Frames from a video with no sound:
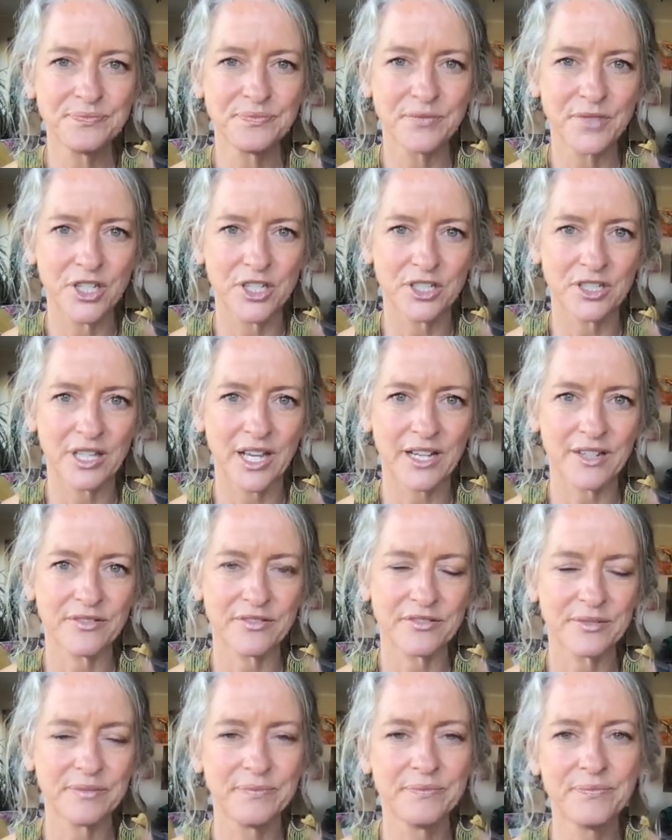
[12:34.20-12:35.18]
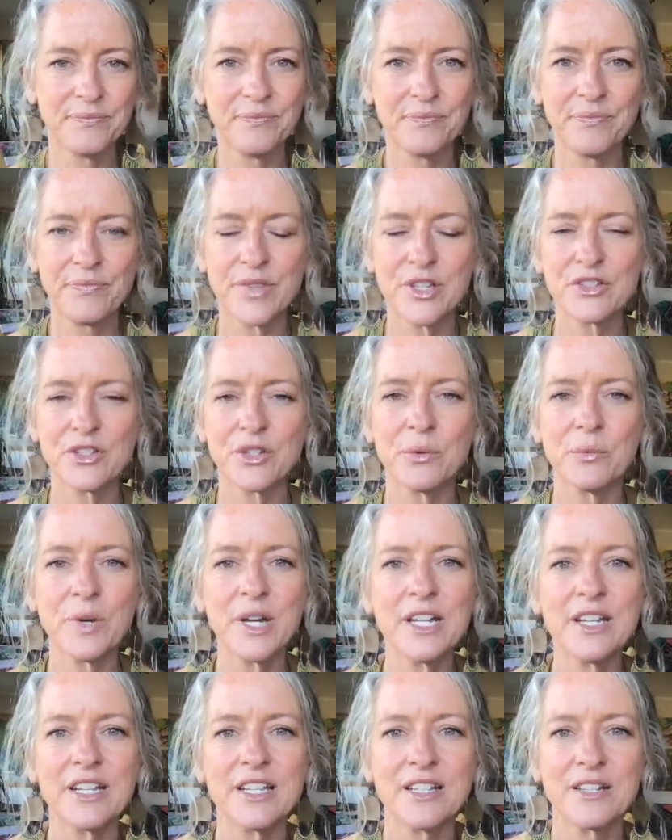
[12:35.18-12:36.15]
your life so
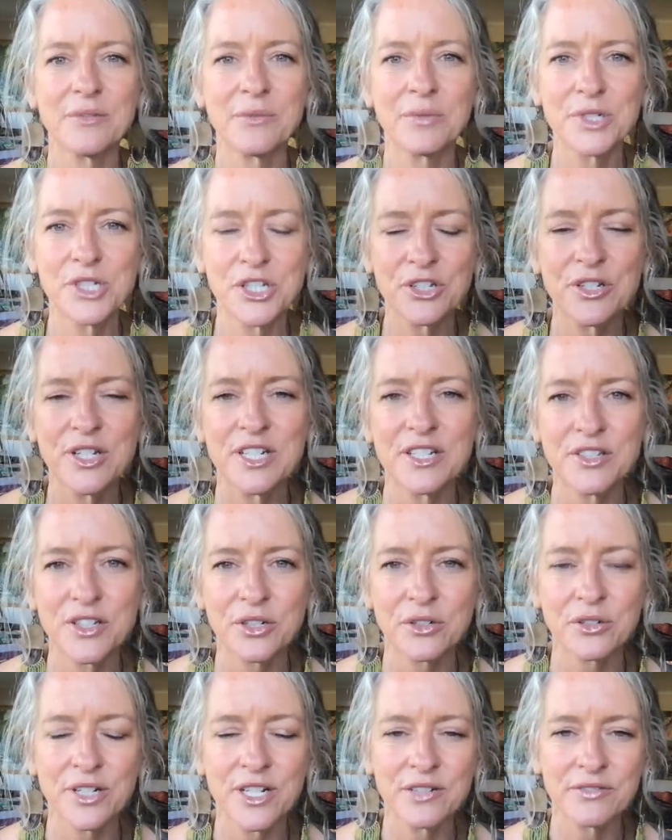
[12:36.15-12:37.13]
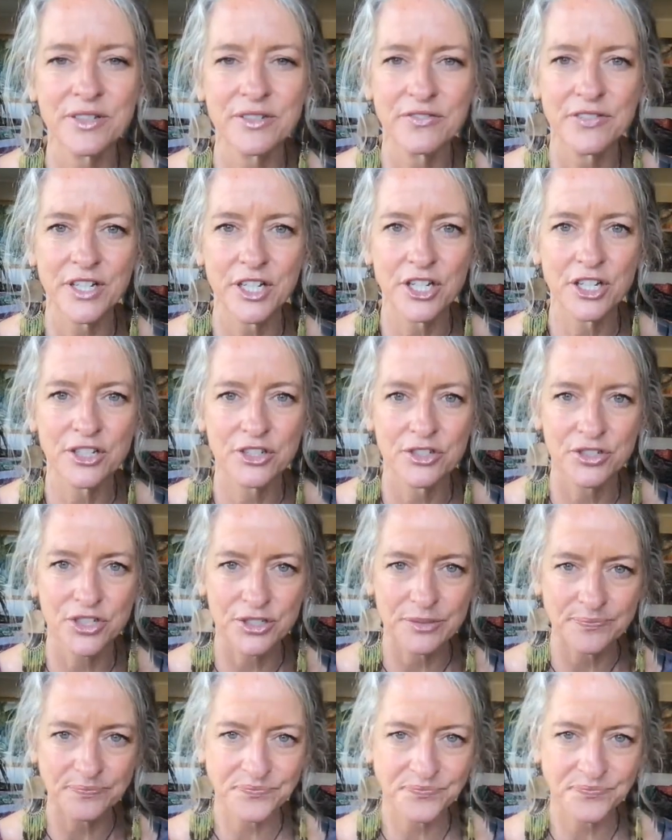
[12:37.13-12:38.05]
what we're doing as a creatively fit coach